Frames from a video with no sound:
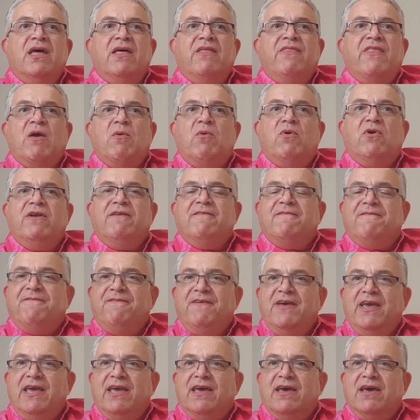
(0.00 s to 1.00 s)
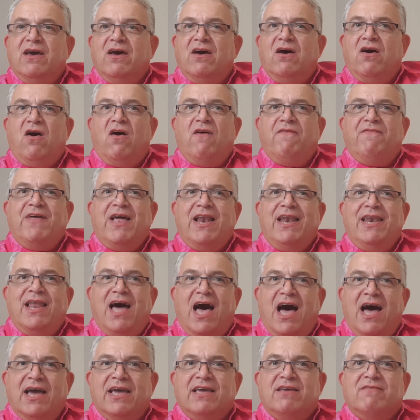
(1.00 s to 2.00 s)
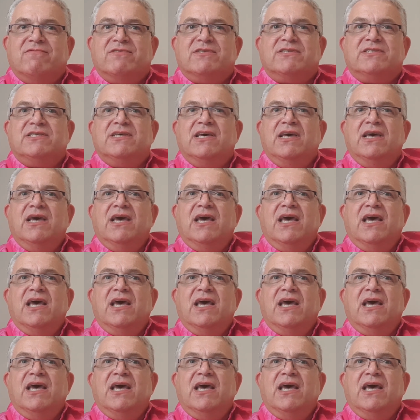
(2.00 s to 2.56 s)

They were in fear of their lives,